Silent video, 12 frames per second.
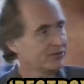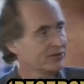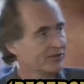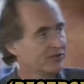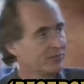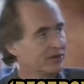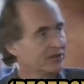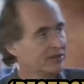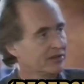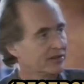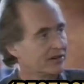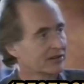a truth that's been
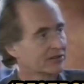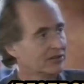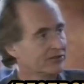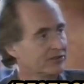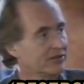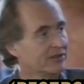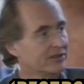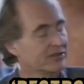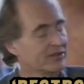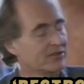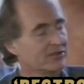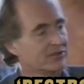hidden in our culture. That
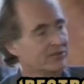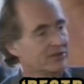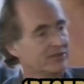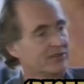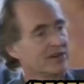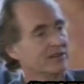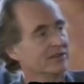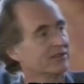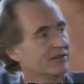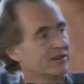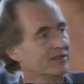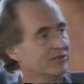is, that there's a very
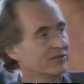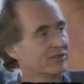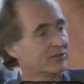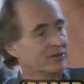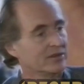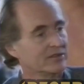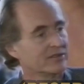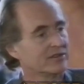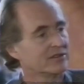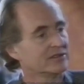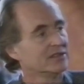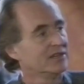violent side to us as well
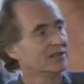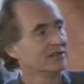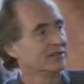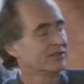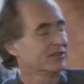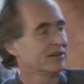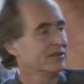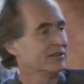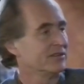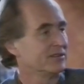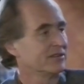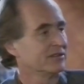as a, a
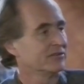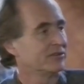side that's uh,